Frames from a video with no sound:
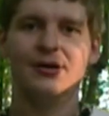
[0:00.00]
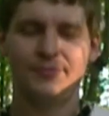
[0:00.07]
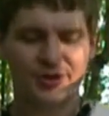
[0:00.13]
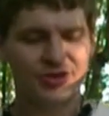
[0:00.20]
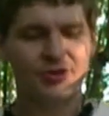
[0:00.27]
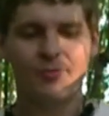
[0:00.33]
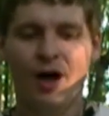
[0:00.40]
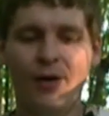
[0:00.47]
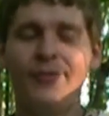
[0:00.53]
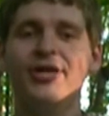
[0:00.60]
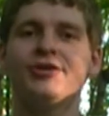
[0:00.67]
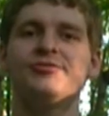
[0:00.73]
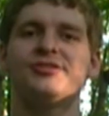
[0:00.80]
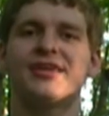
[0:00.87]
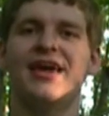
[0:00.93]
But the
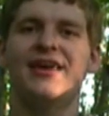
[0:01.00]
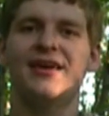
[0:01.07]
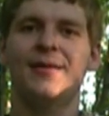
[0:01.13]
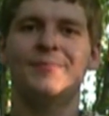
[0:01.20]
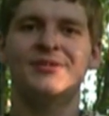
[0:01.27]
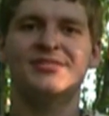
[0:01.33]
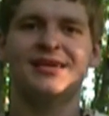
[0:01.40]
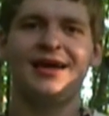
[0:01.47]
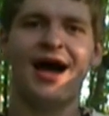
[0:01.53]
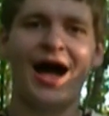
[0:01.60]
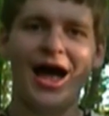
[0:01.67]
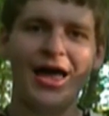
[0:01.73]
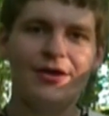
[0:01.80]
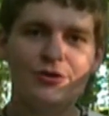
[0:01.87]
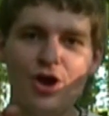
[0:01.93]
moment you stand up and say,
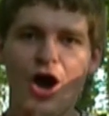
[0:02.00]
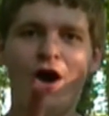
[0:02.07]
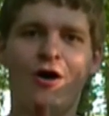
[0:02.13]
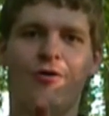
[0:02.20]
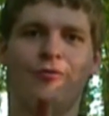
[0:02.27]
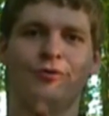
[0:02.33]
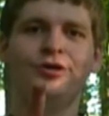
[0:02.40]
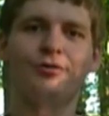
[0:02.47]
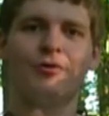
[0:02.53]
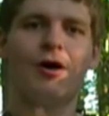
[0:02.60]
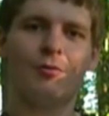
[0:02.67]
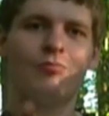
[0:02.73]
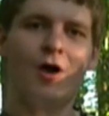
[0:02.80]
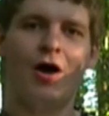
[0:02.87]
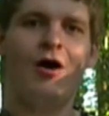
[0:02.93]
I know you
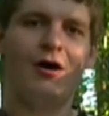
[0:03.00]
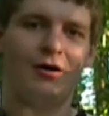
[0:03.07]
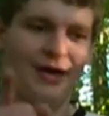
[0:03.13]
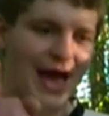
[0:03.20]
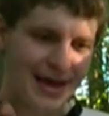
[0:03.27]
are wrong,